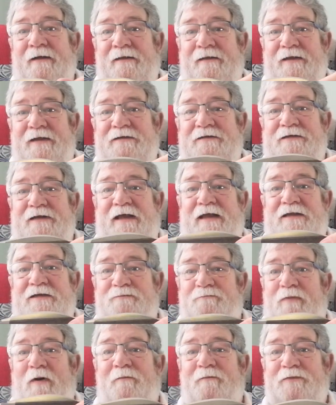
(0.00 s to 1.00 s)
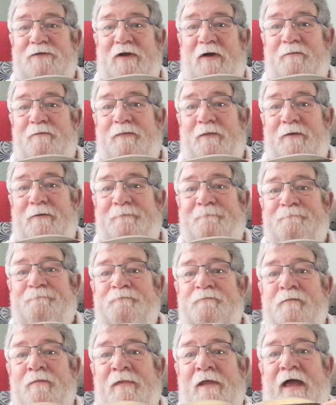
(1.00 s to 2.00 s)
This gets bumped up,
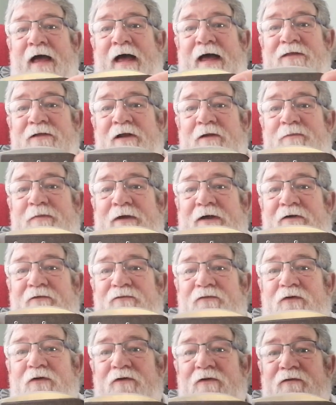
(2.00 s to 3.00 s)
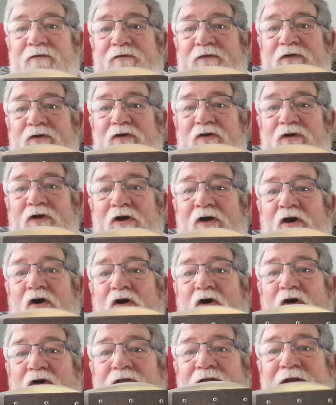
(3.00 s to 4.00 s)
and there'll be a full review
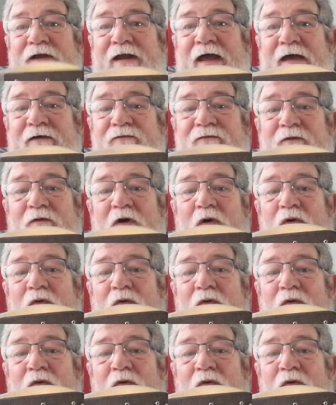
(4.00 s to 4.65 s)
on the knife,